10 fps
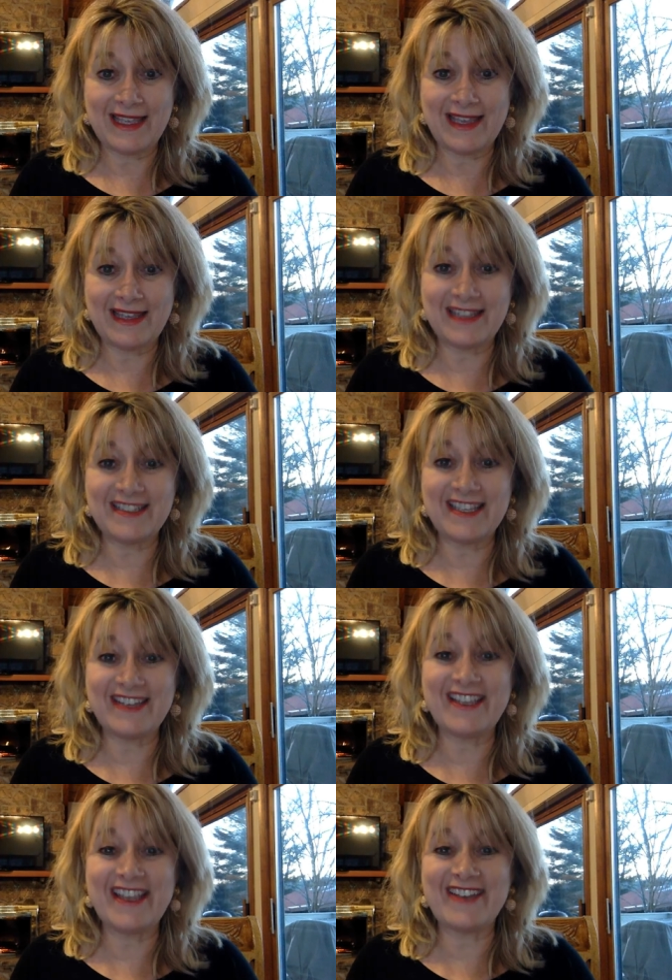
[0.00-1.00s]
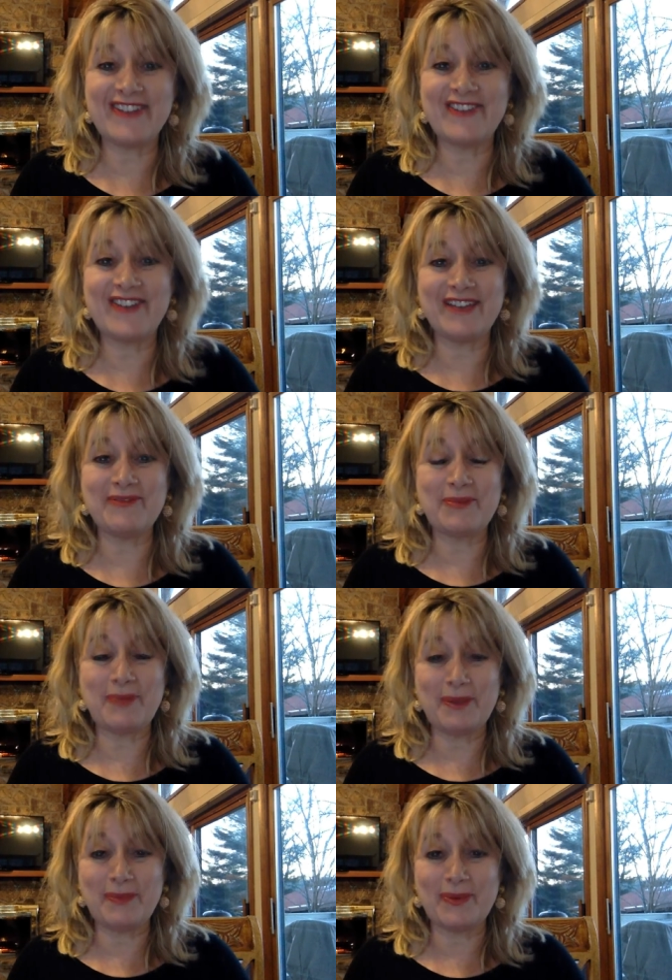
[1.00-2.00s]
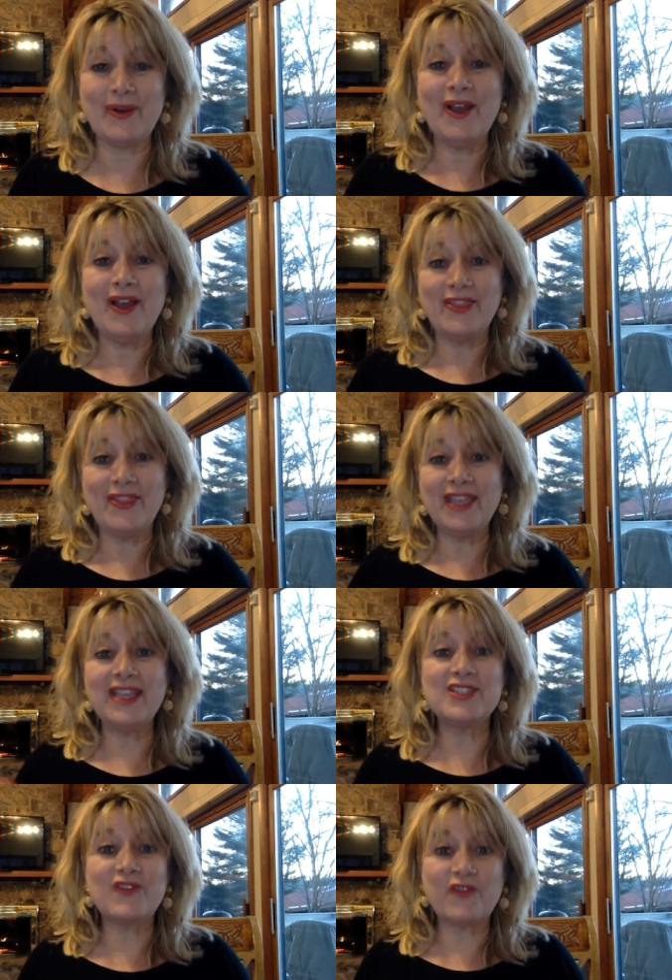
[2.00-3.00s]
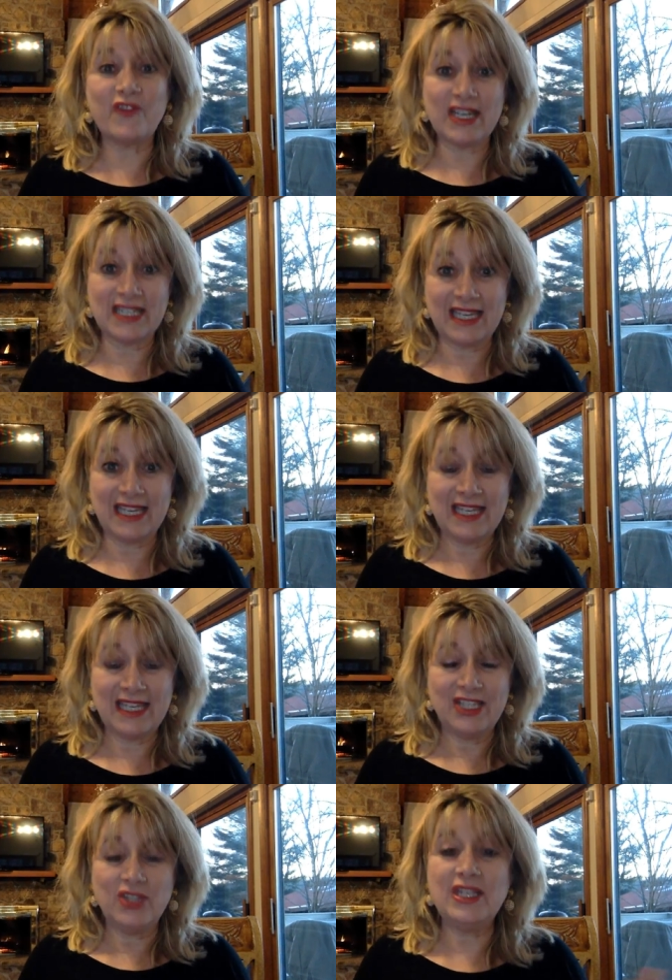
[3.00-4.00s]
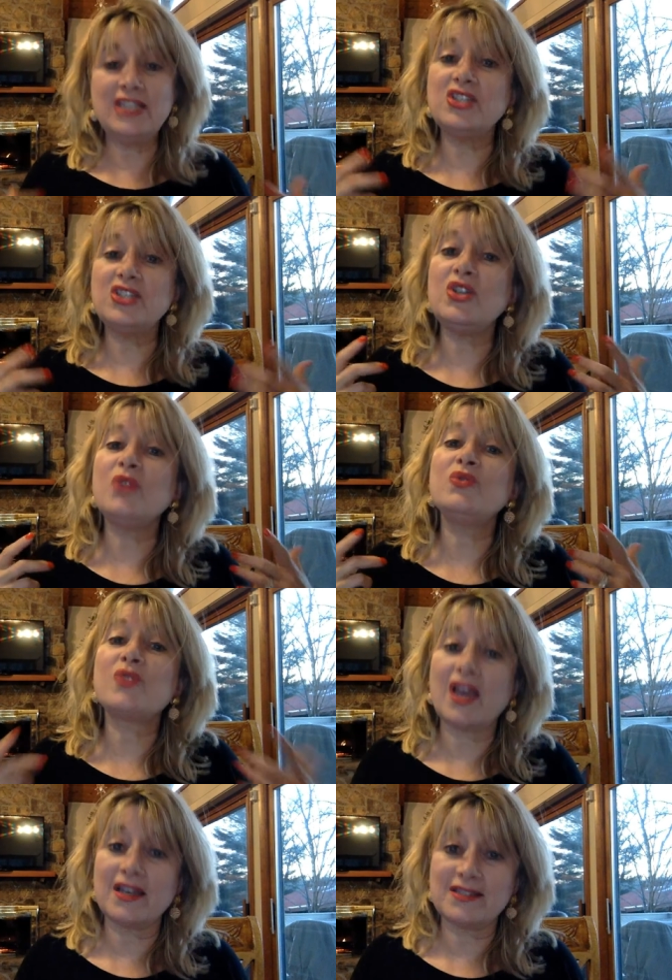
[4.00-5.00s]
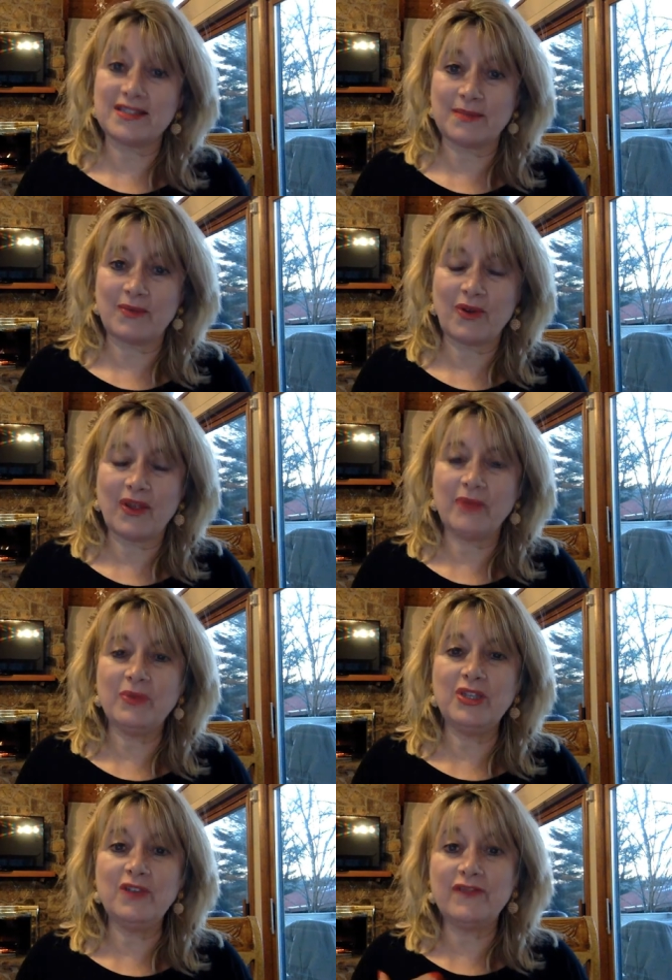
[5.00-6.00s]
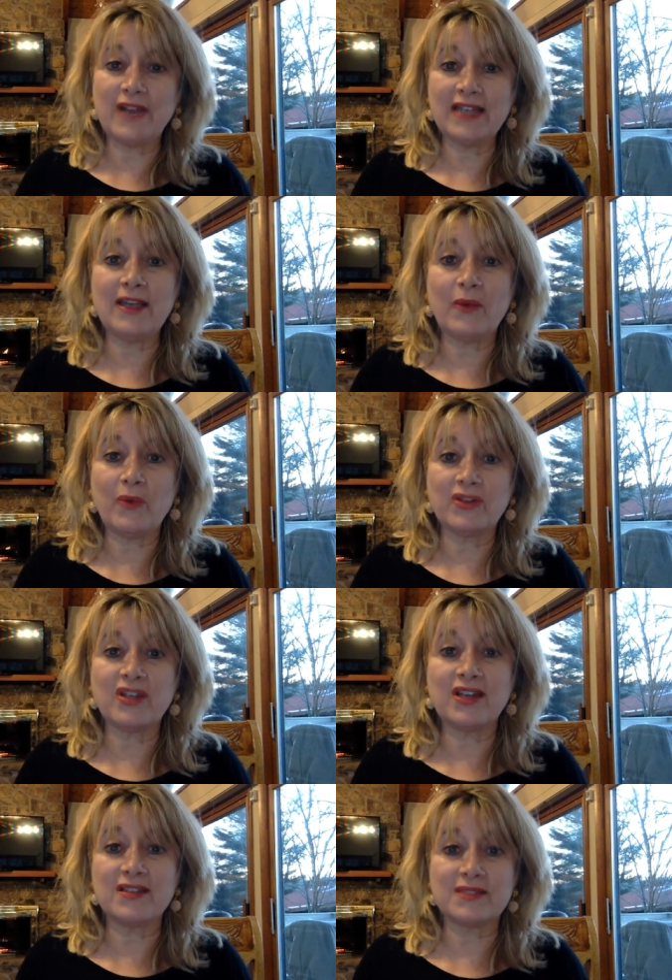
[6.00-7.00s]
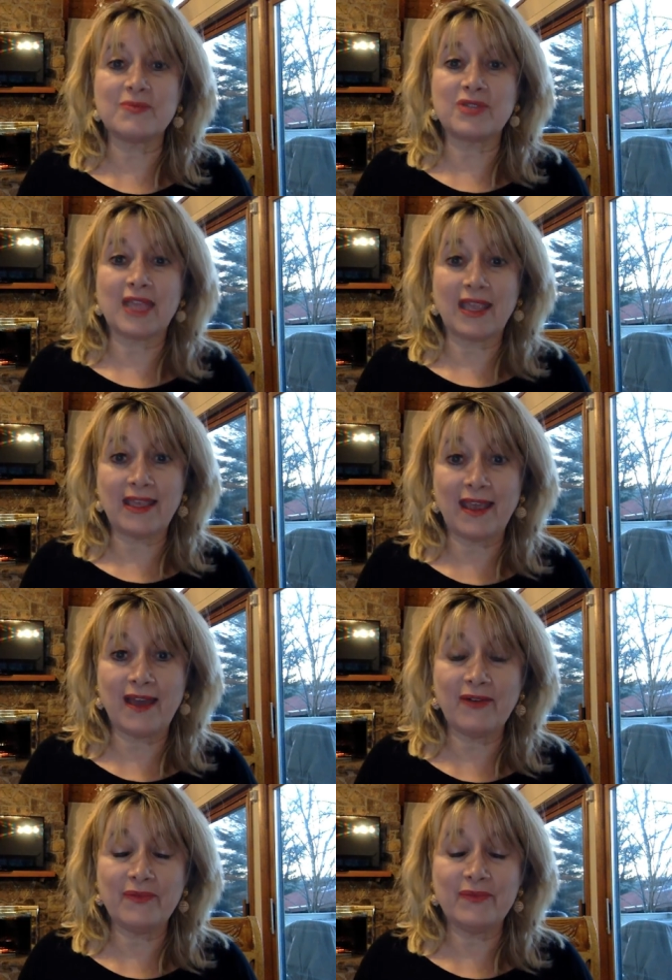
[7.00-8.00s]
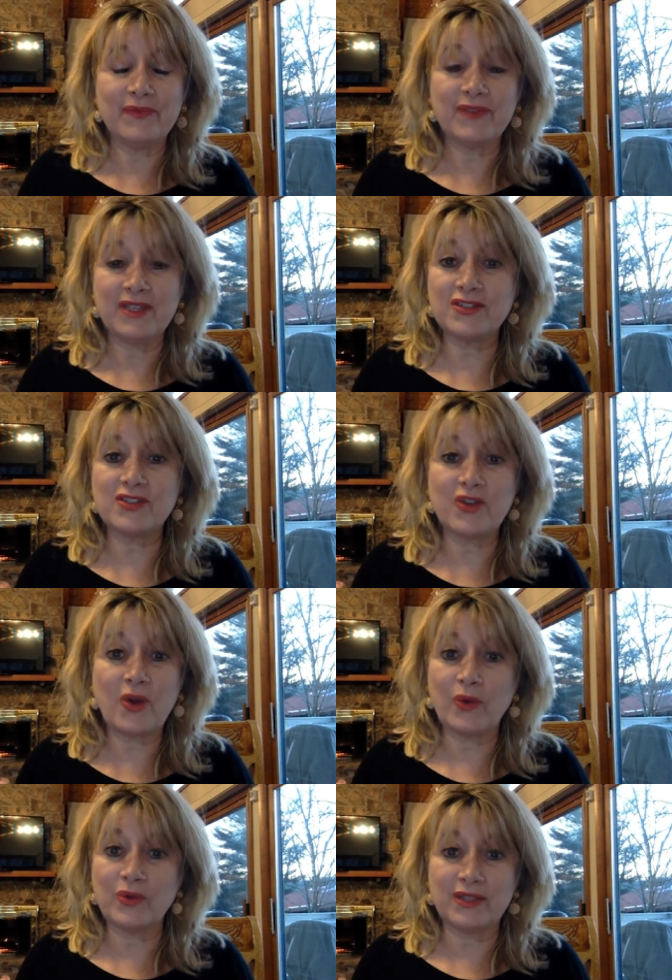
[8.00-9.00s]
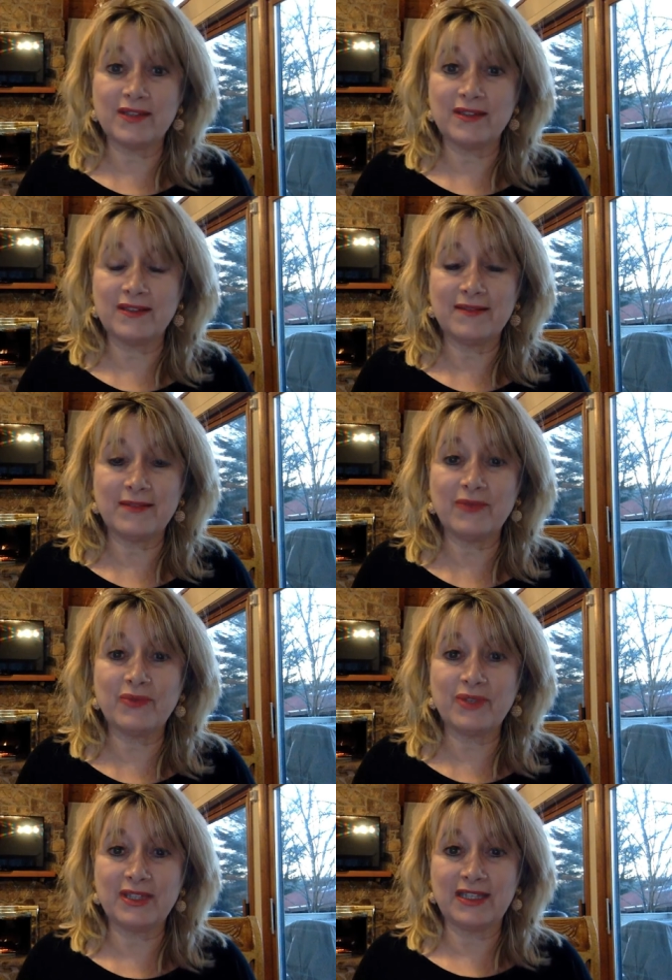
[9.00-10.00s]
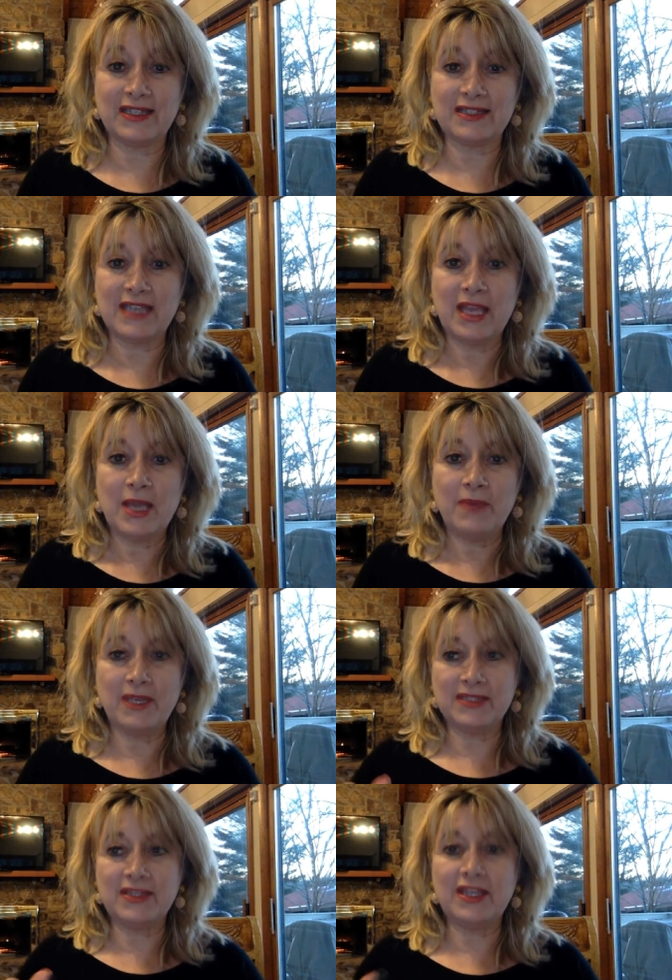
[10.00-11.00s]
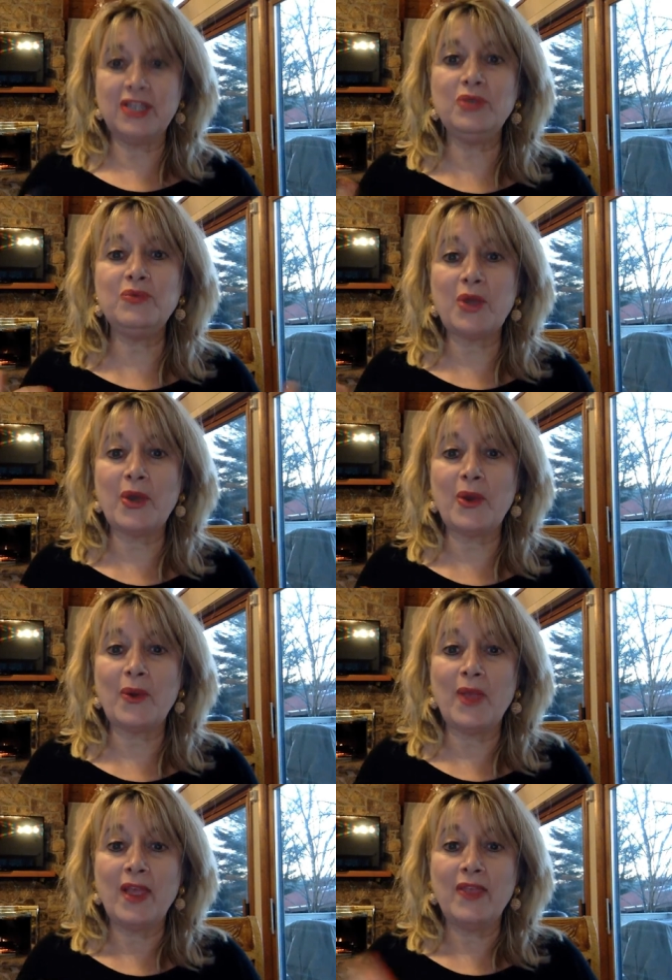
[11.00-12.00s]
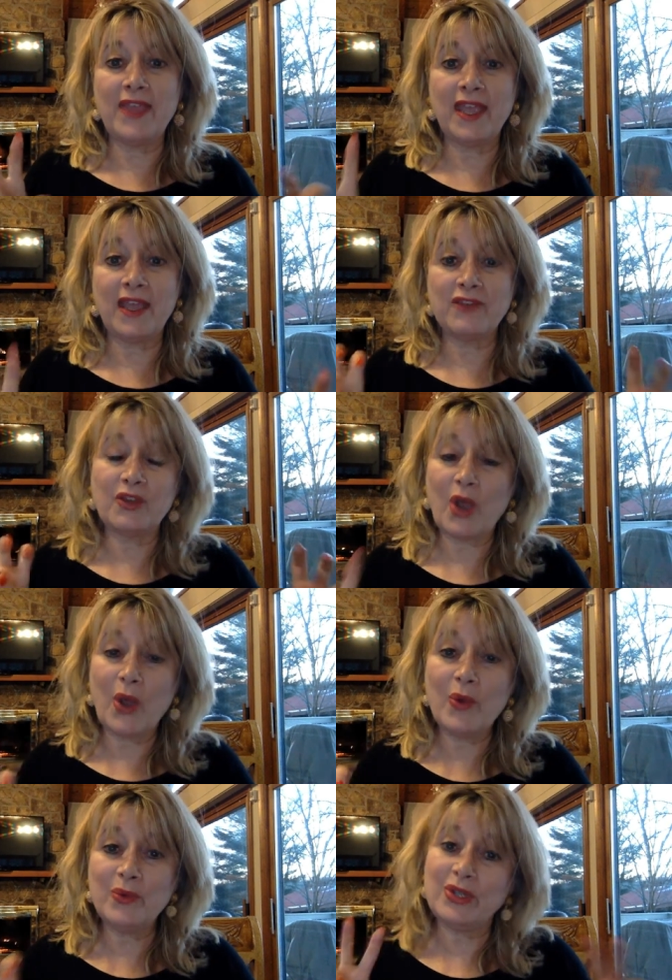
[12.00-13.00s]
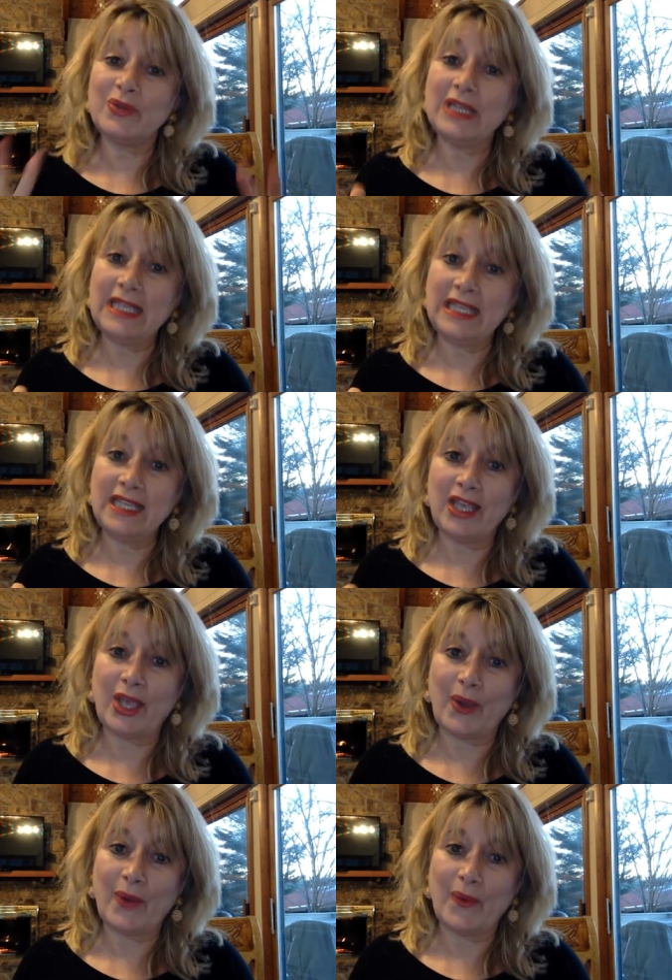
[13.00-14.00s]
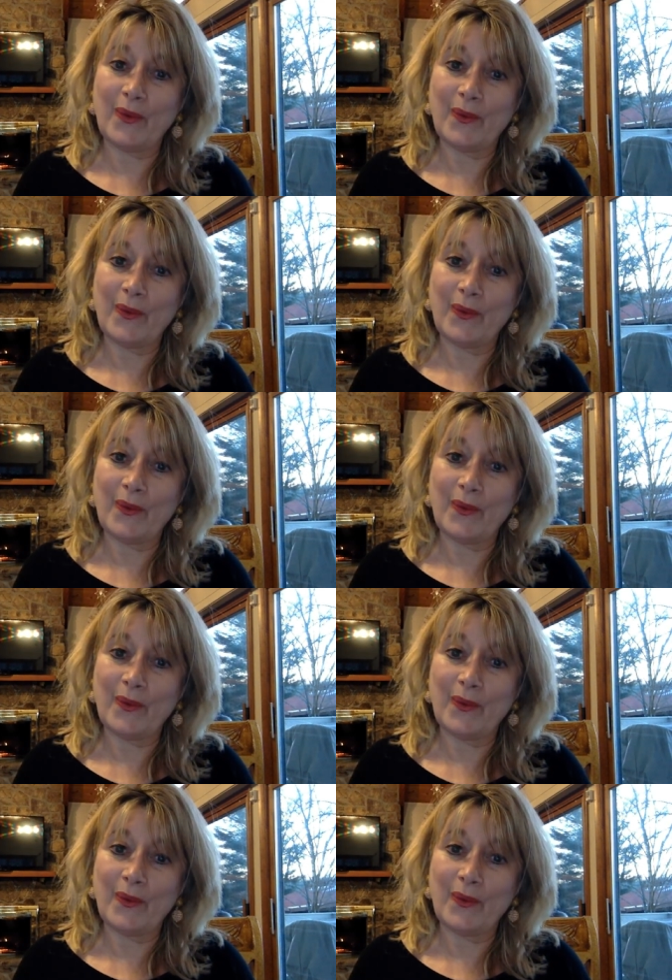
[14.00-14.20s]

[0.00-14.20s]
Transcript: And I tell you how to find what people think is funny. You need to know your customer. And when you find out where your customers hang out, it's golden. It really is. Because then you know they have their own little lingo,